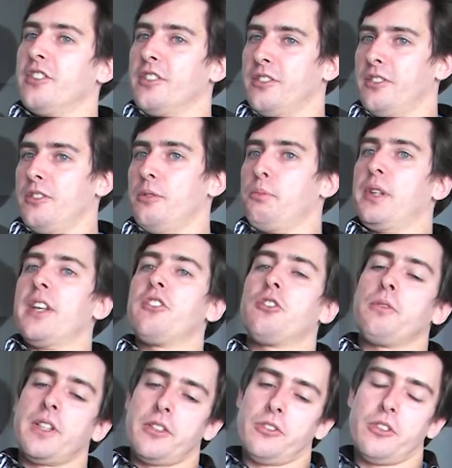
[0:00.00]
the
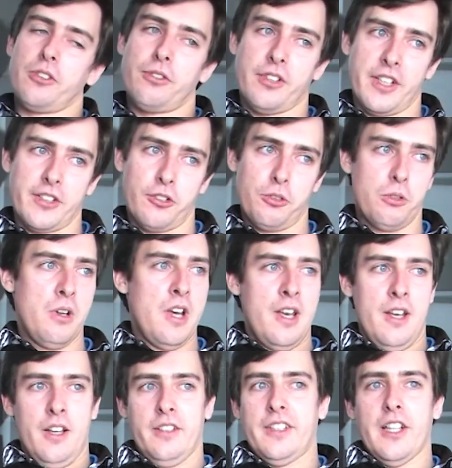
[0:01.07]
places where you notify to,
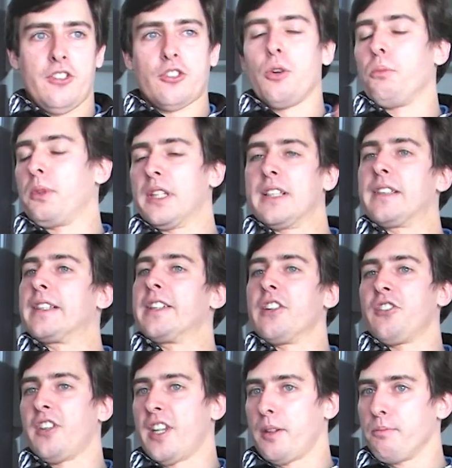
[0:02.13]
that's completely
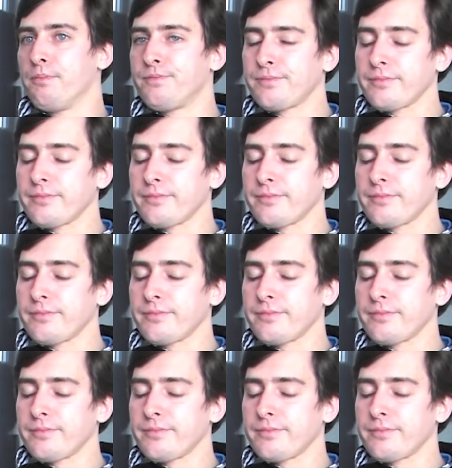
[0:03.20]
the same.